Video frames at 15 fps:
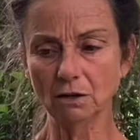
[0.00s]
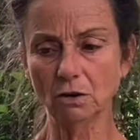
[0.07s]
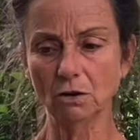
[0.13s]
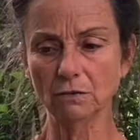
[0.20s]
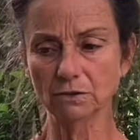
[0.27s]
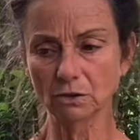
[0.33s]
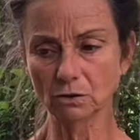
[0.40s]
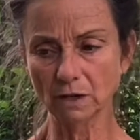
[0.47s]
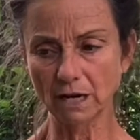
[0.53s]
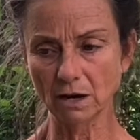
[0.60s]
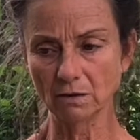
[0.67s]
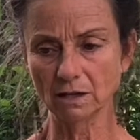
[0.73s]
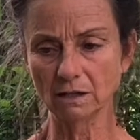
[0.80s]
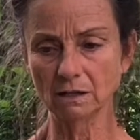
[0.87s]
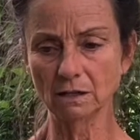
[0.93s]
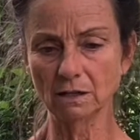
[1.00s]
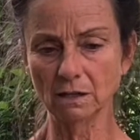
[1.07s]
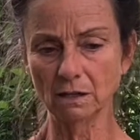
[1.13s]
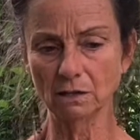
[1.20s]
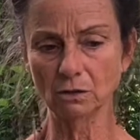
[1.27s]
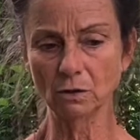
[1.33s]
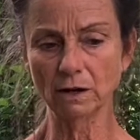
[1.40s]
on the ground and
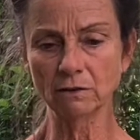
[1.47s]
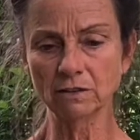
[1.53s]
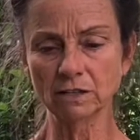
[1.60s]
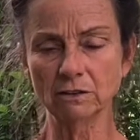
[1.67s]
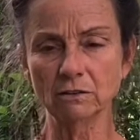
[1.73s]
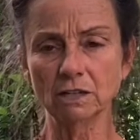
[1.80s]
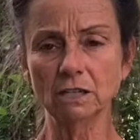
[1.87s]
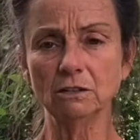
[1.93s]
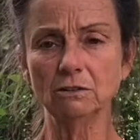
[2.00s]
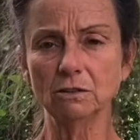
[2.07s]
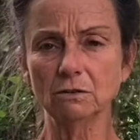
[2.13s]
the ground underneath you.